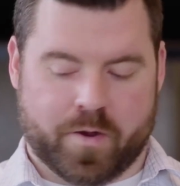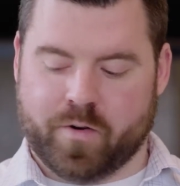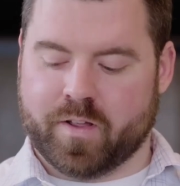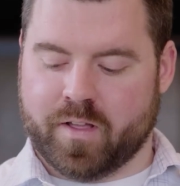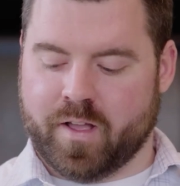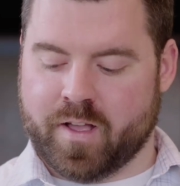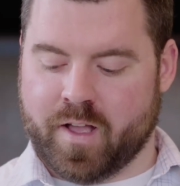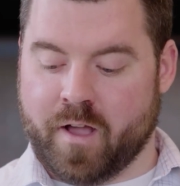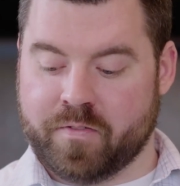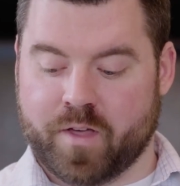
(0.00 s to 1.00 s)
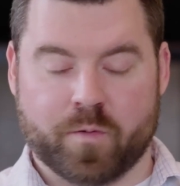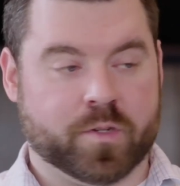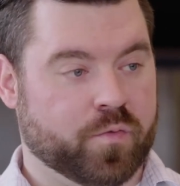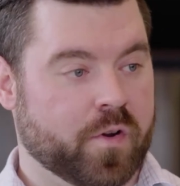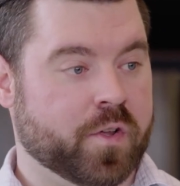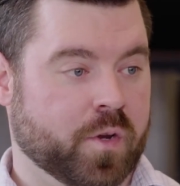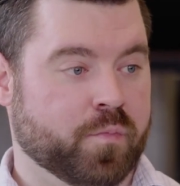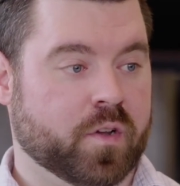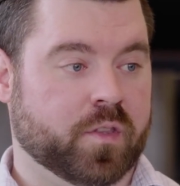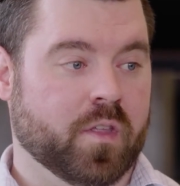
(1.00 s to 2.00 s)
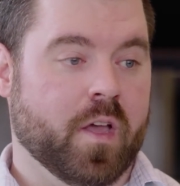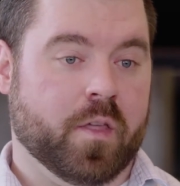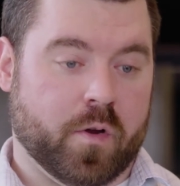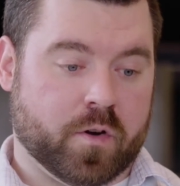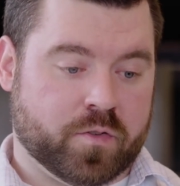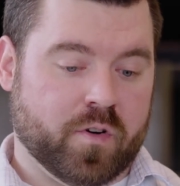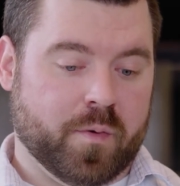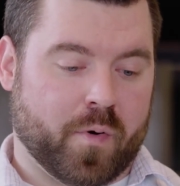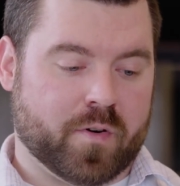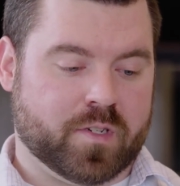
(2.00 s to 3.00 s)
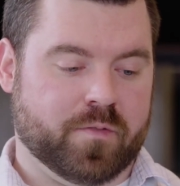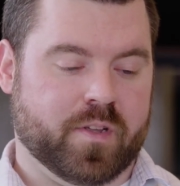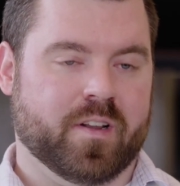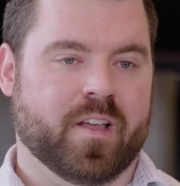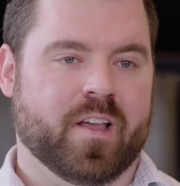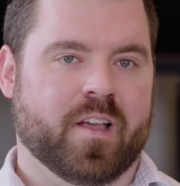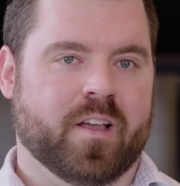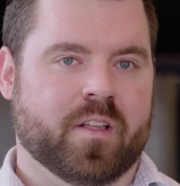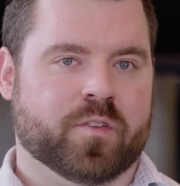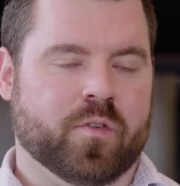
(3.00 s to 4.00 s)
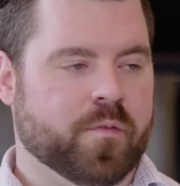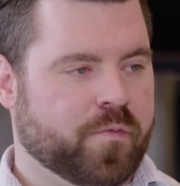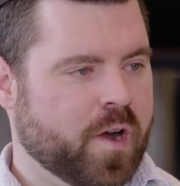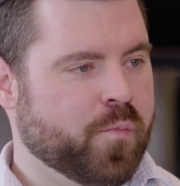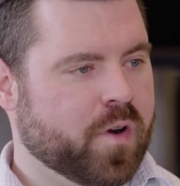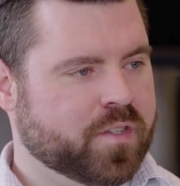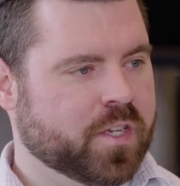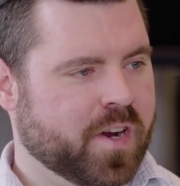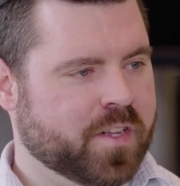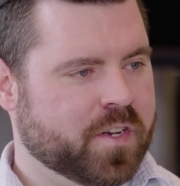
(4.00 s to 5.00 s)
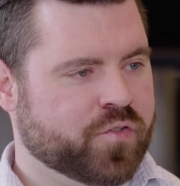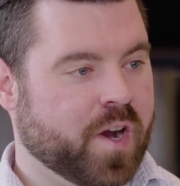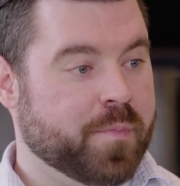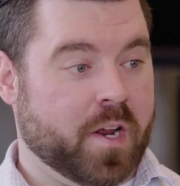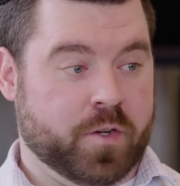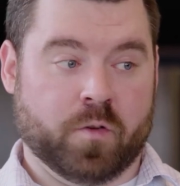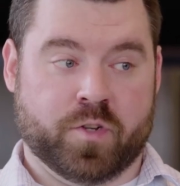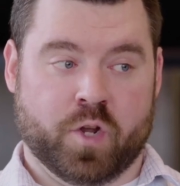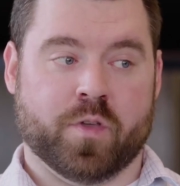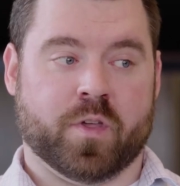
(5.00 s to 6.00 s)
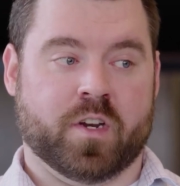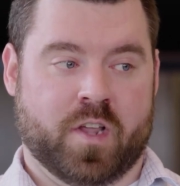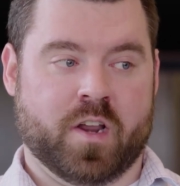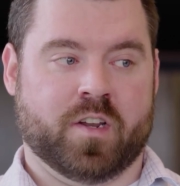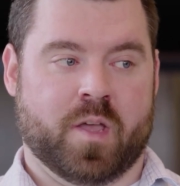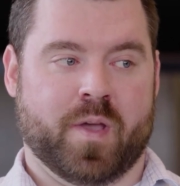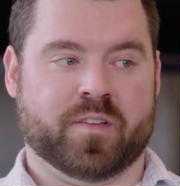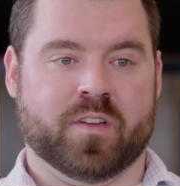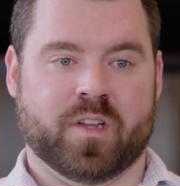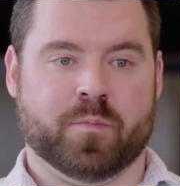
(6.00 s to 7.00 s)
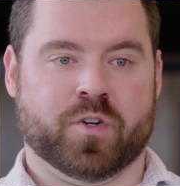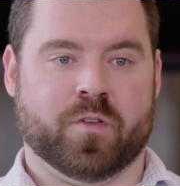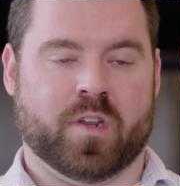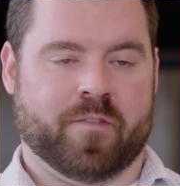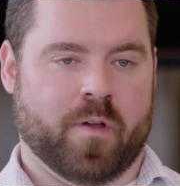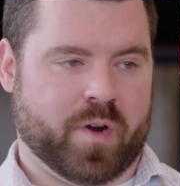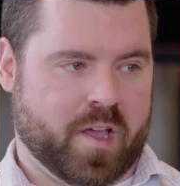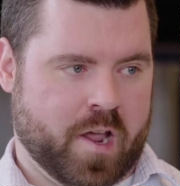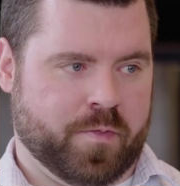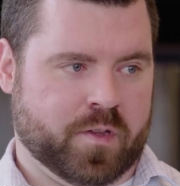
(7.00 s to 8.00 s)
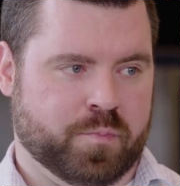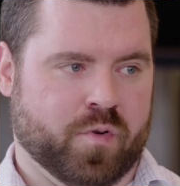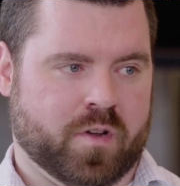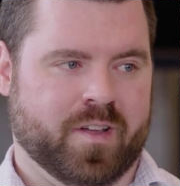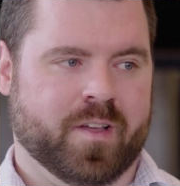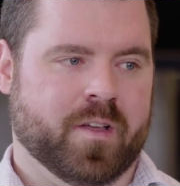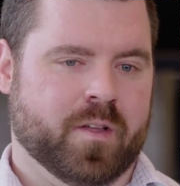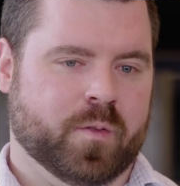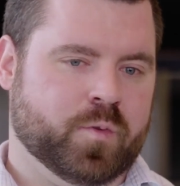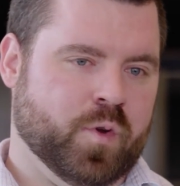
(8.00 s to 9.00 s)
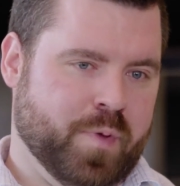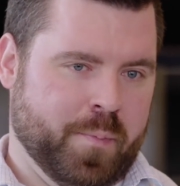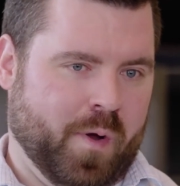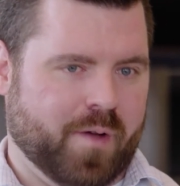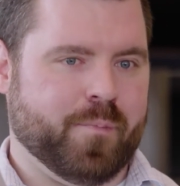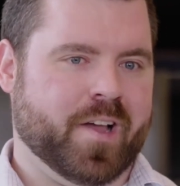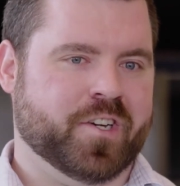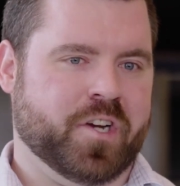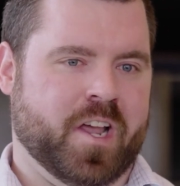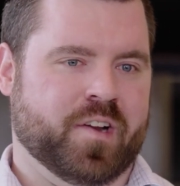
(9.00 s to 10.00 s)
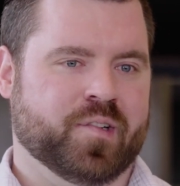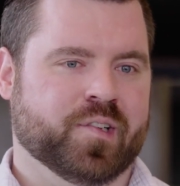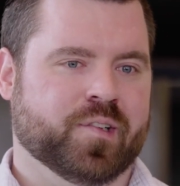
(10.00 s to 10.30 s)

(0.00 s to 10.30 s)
I agree. I, I thought it was a really good book. Yeah, there are certain parts of it. Certain frameworks they tried to describe that I don't deal with on uh -huh. a day to day basis. I'm sure that if I were to hand this book two people up my chain,